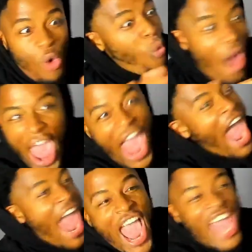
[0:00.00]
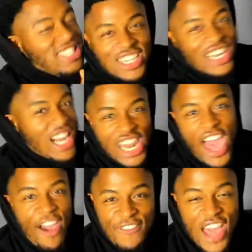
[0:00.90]
way to the
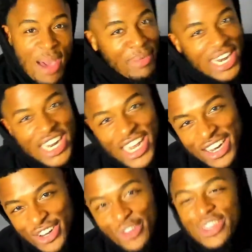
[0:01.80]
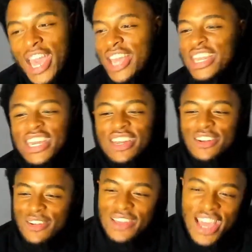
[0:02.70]
left, but he didn't do that. He didn't
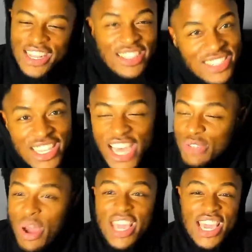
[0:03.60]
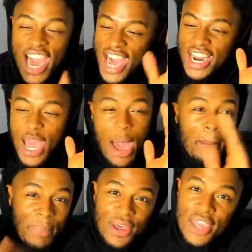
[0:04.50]
do that. And see, that's why he got a
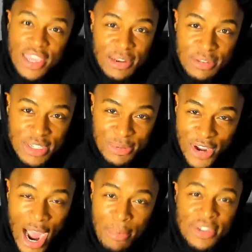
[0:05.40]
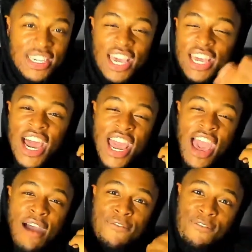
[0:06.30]
billion subscribers and I
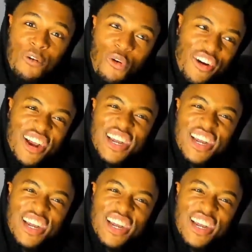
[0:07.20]
have four.